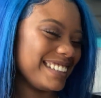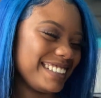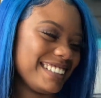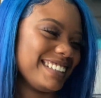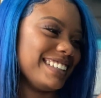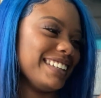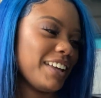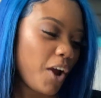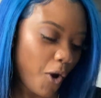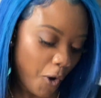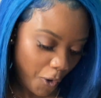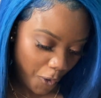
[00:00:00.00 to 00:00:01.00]

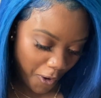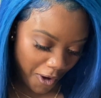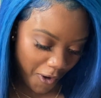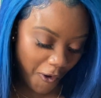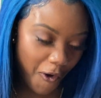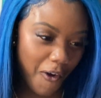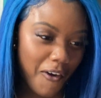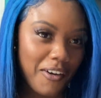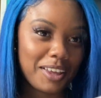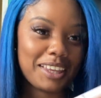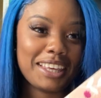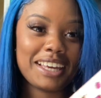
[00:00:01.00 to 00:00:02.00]
Amazing.
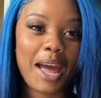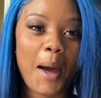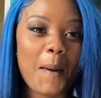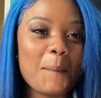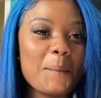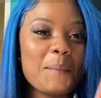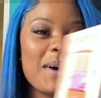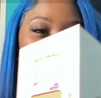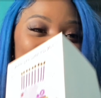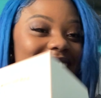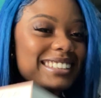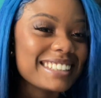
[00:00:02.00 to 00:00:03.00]
He got
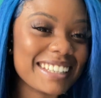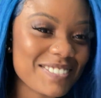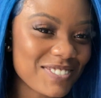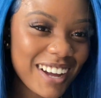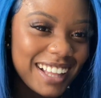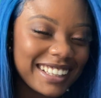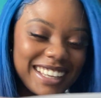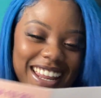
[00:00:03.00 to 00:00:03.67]
Monty falling